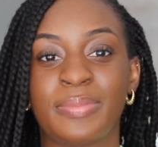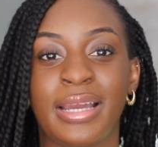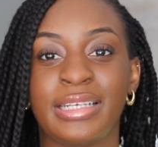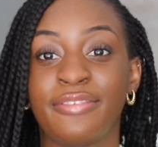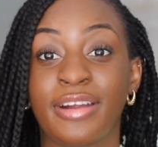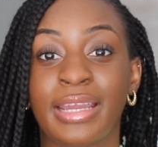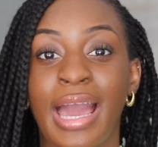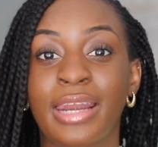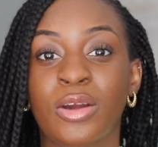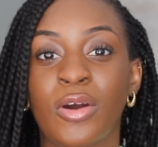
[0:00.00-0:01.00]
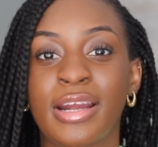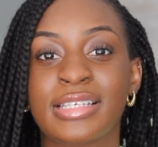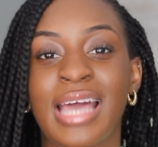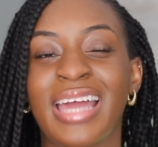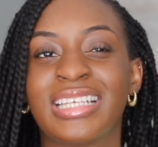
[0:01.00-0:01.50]
by different categories,
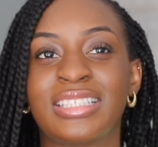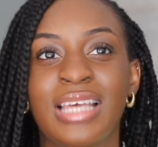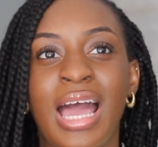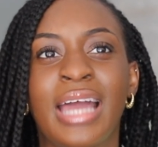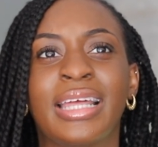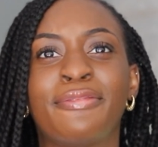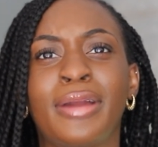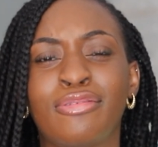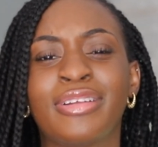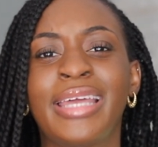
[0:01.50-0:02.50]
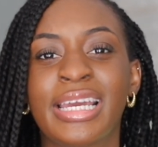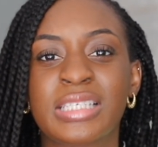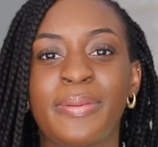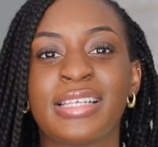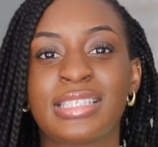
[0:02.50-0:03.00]
and it really
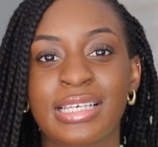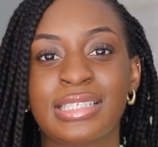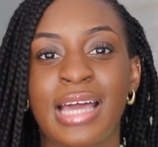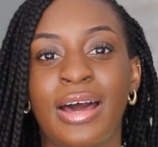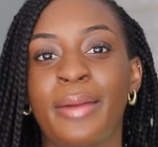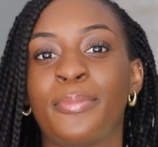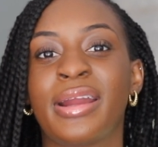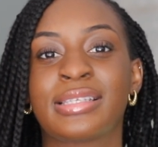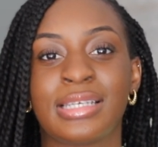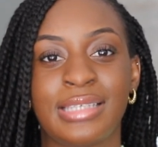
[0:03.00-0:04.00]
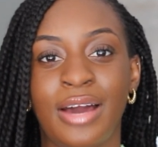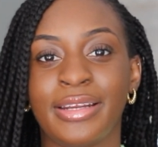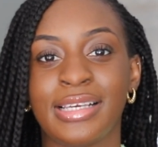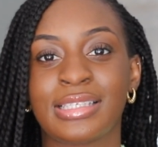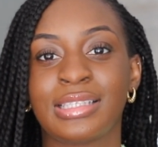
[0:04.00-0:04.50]
explains things down and breaks it down
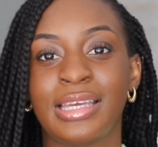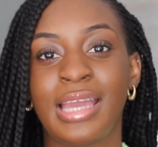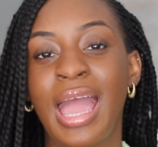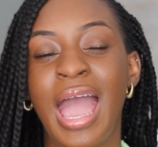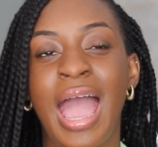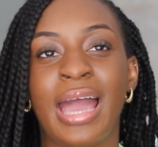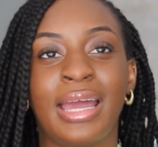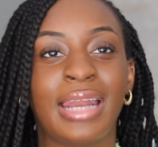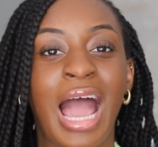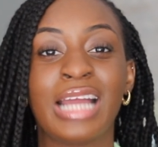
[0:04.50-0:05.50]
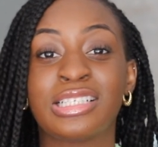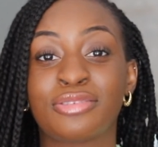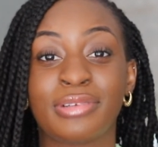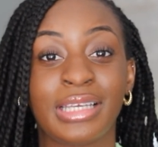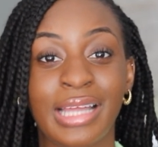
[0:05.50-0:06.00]
easily, and I just
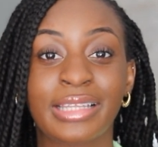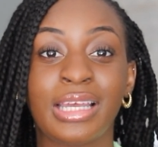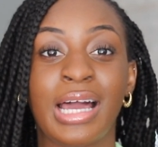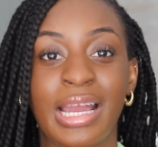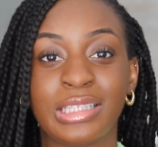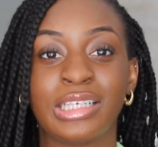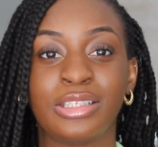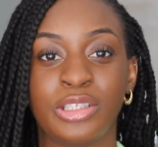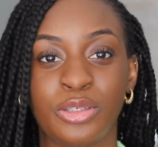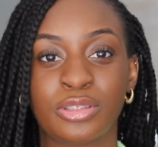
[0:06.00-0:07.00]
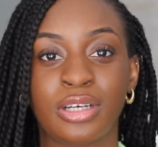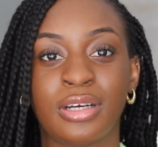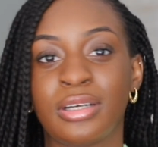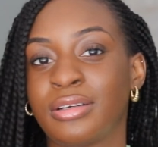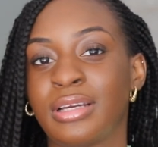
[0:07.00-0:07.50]
really like the
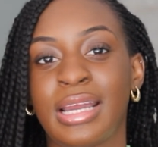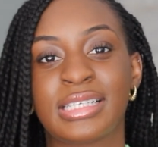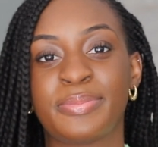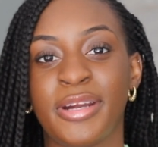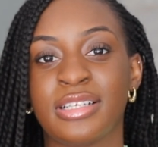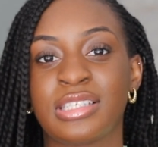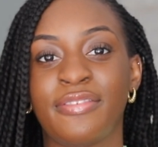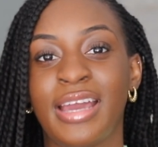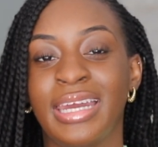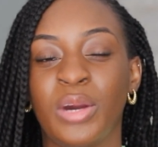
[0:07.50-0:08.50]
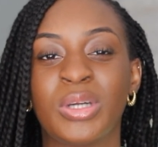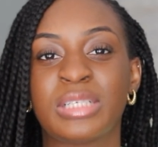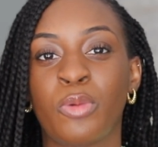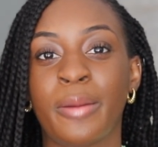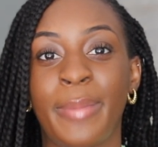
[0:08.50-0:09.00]
user experience of it, and I wish
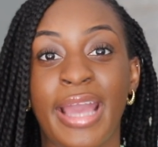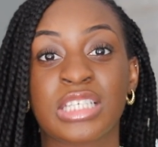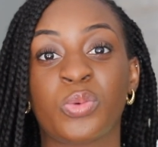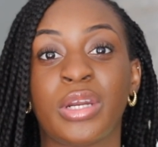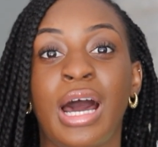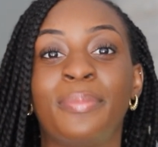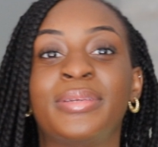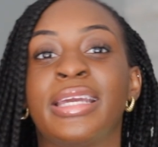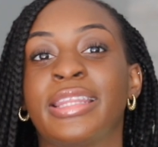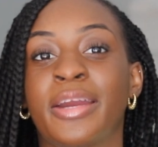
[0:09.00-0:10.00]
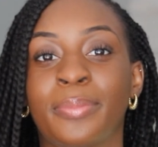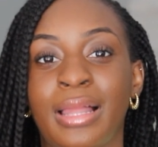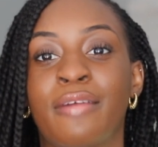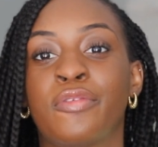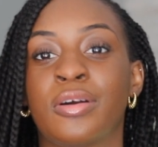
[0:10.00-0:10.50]
more banks would update their
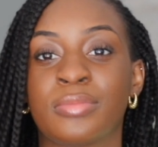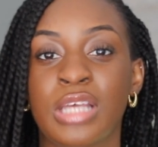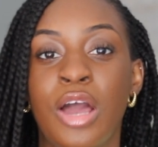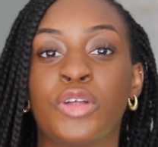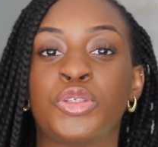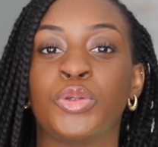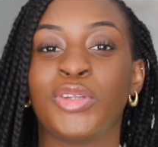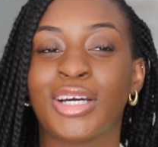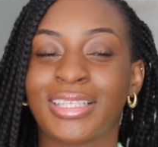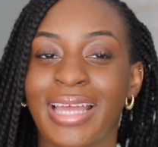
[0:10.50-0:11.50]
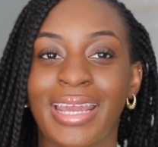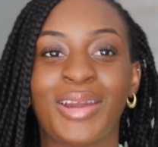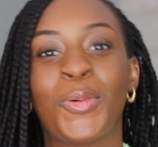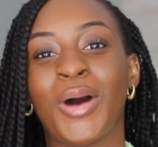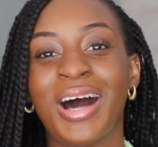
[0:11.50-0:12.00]
platforms to look like
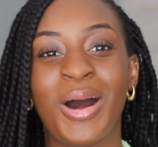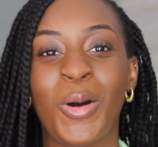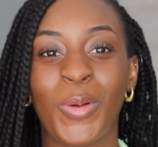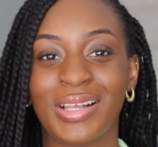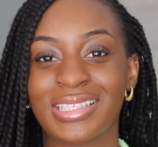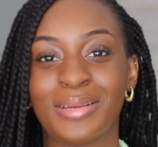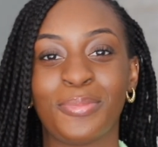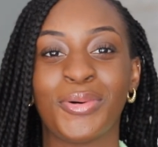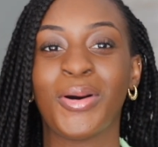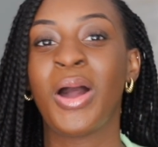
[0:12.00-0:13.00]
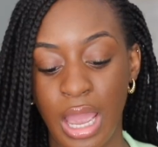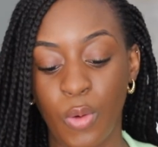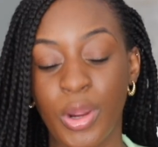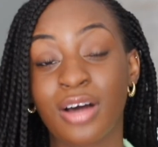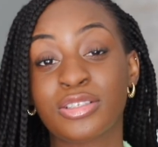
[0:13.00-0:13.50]
Wealthsimple.
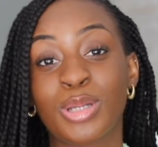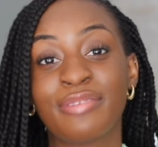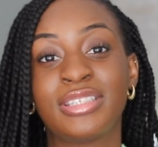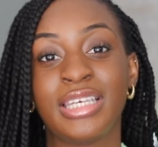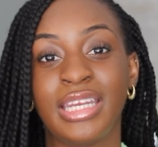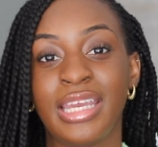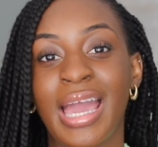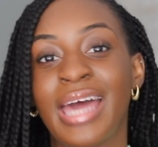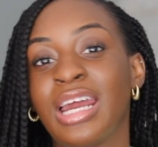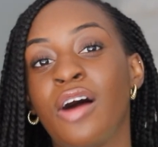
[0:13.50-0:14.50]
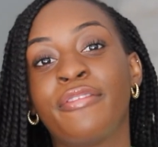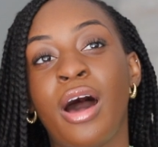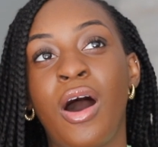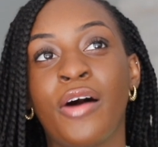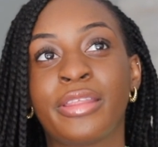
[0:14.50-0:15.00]
We also have TD, and of
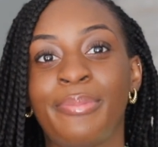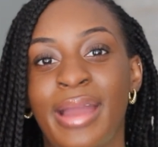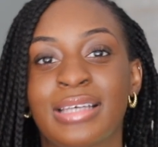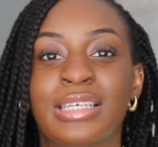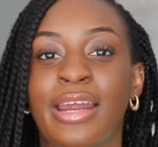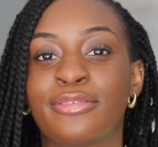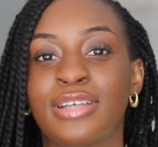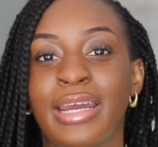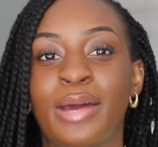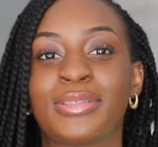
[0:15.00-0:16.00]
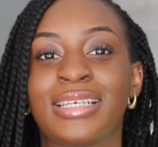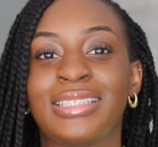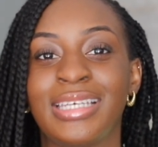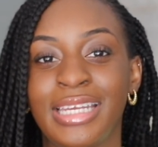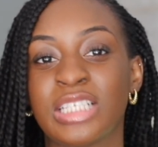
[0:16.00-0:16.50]
all the banks that I have tried, I would say
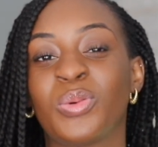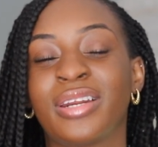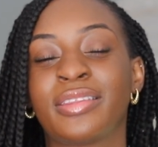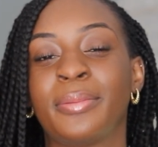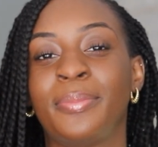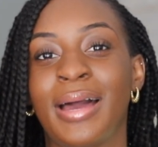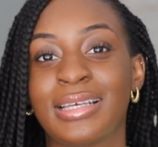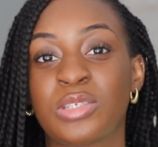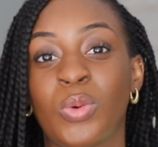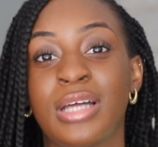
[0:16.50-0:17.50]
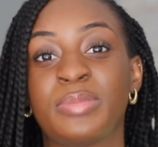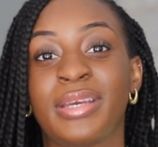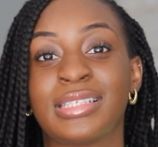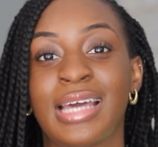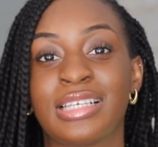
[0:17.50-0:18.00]
TD is one of the best ones
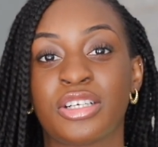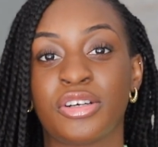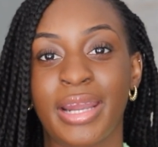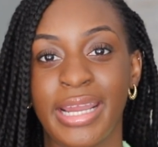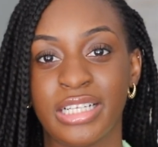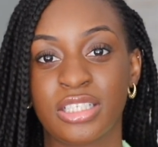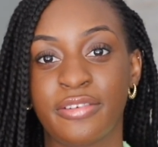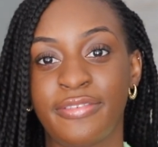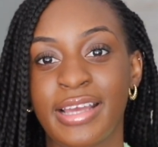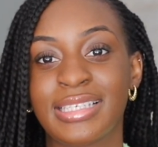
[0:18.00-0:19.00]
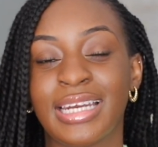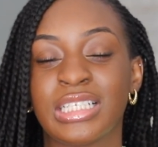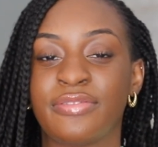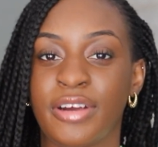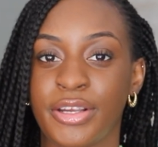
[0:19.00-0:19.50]
because it has a great interface and
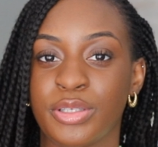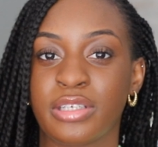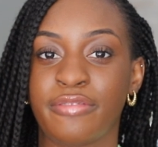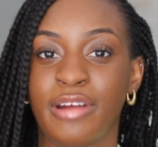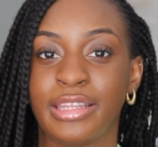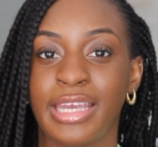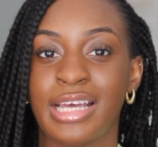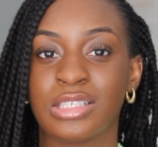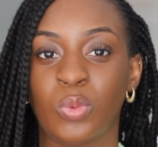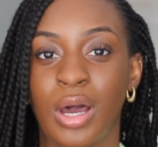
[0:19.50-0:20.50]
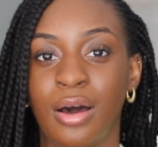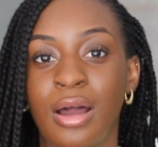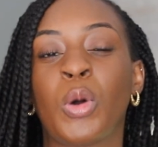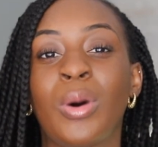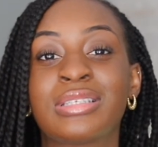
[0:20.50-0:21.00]
is very user friendly as well.
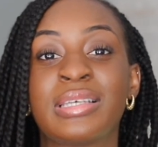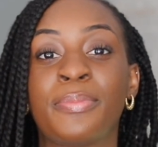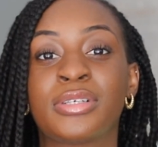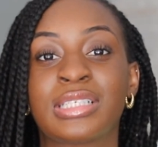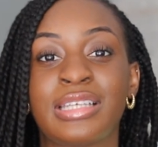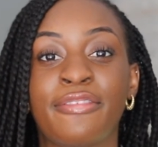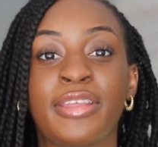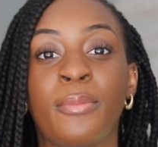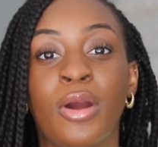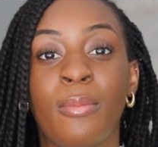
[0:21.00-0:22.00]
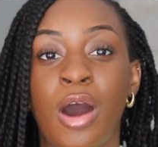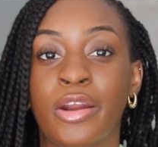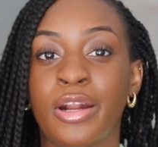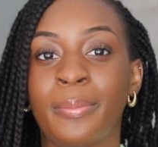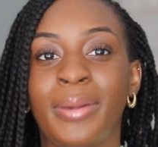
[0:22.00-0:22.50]
Wealthsimple's is definitely more
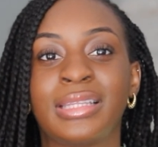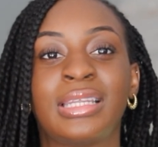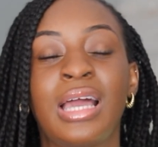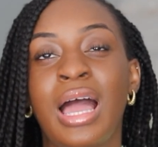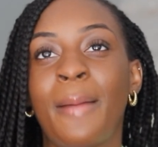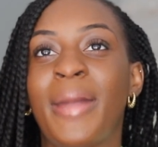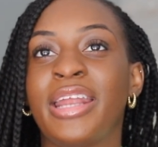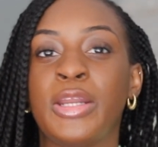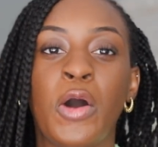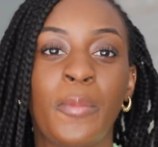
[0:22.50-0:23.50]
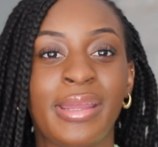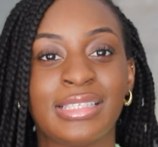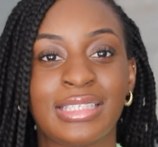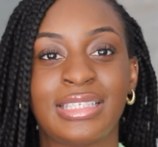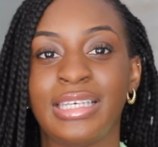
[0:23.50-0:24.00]
modern, but by no means
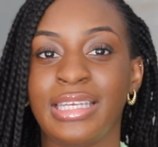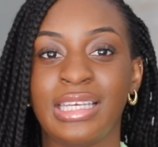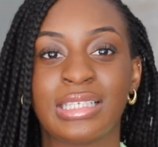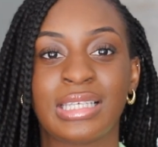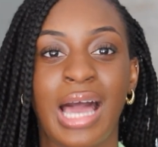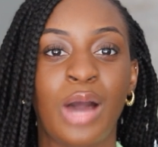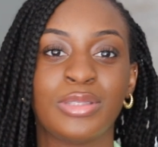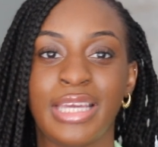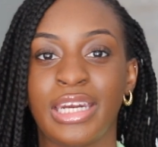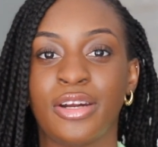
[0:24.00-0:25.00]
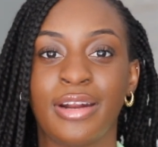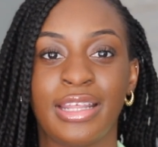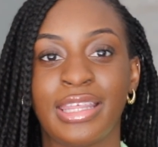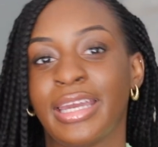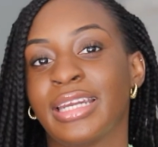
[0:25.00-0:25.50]
is TD is outdated or
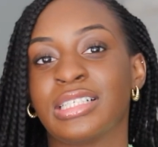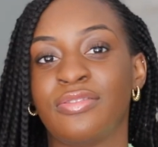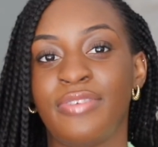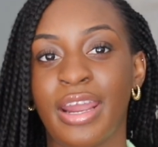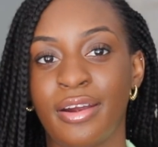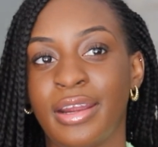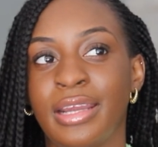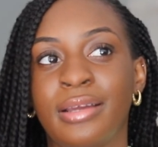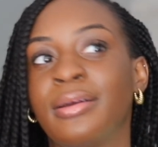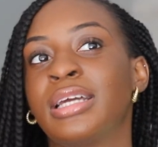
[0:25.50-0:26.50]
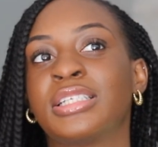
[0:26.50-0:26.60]
anything. It is very